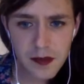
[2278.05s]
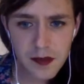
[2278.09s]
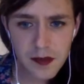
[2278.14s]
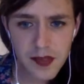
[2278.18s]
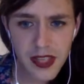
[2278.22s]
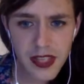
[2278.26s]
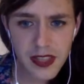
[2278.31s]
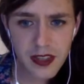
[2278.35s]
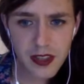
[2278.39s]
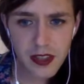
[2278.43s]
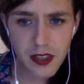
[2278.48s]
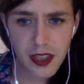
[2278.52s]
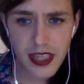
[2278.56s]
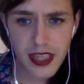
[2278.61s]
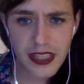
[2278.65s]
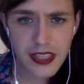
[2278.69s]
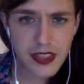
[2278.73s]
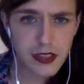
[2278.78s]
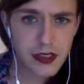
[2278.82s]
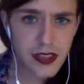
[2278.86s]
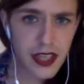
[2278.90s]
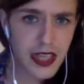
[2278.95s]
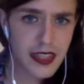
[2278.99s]
and they're like,
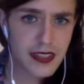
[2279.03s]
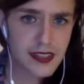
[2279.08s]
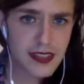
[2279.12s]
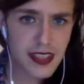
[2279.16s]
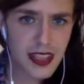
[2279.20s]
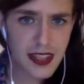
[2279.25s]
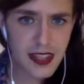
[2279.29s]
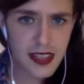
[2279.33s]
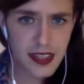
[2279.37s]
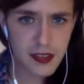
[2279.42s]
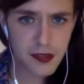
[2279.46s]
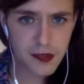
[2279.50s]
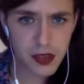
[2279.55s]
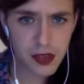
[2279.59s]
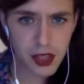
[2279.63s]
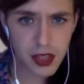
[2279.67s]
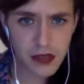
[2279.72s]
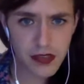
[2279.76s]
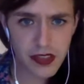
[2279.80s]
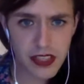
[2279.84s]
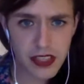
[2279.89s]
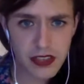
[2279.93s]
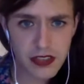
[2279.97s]
you got to say this for our
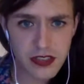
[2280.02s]
radio